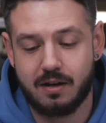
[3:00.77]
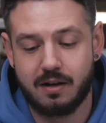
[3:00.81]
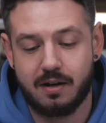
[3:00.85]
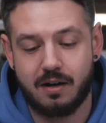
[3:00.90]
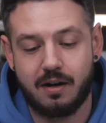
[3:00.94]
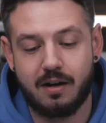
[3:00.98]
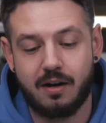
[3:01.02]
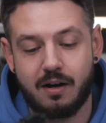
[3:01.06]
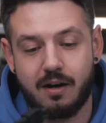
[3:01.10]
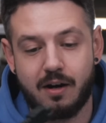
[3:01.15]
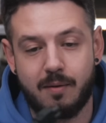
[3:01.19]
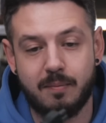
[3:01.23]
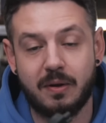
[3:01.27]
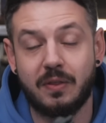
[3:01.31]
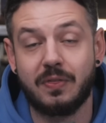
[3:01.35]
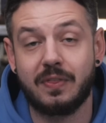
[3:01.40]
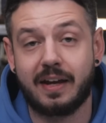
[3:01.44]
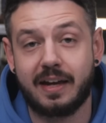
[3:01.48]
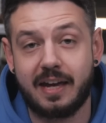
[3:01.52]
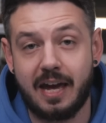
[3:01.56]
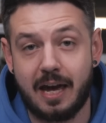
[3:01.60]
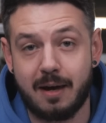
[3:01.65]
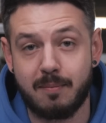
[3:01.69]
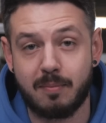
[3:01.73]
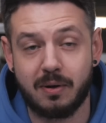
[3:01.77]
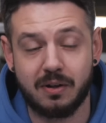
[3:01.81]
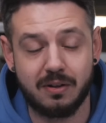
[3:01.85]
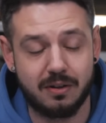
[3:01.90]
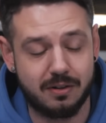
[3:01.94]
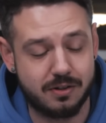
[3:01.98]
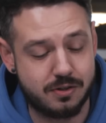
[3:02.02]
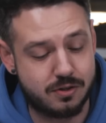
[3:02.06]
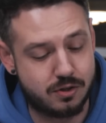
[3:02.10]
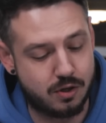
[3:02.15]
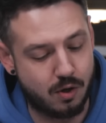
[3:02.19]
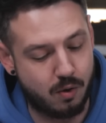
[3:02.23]
um, in the cable.
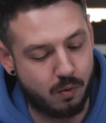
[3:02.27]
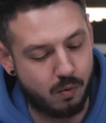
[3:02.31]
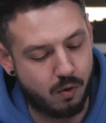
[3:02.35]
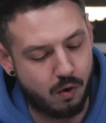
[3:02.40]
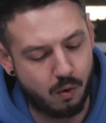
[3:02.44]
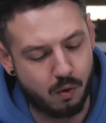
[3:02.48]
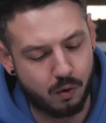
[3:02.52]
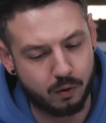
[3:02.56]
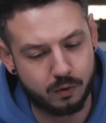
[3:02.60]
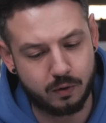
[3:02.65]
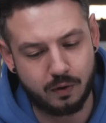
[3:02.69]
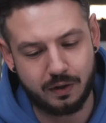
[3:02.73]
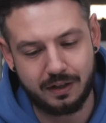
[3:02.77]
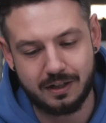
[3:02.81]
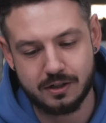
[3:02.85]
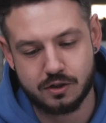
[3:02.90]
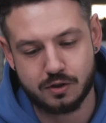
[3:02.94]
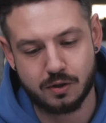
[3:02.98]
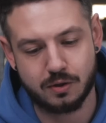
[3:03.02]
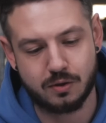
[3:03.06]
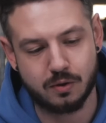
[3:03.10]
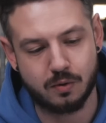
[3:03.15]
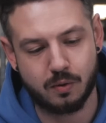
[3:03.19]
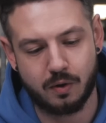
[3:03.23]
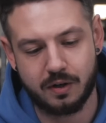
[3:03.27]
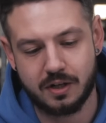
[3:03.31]
So all you need to do